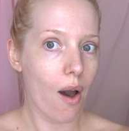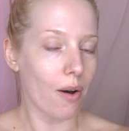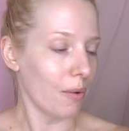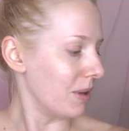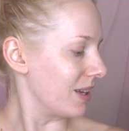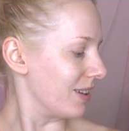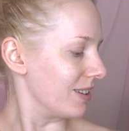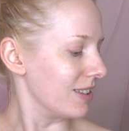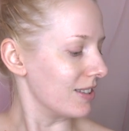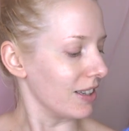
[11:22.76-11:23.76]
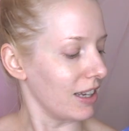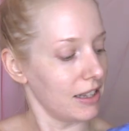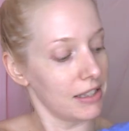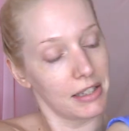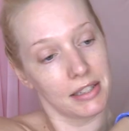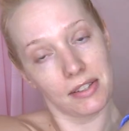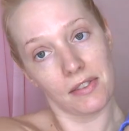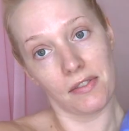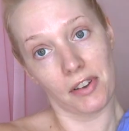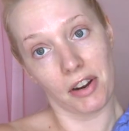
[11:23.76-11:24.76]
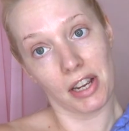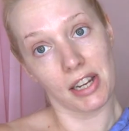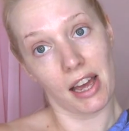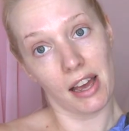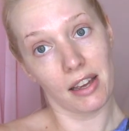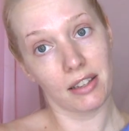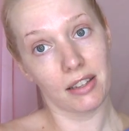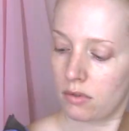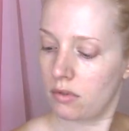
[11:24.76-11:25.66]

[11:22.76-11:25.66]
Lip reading: Oh my goodness, okay, this is very dark.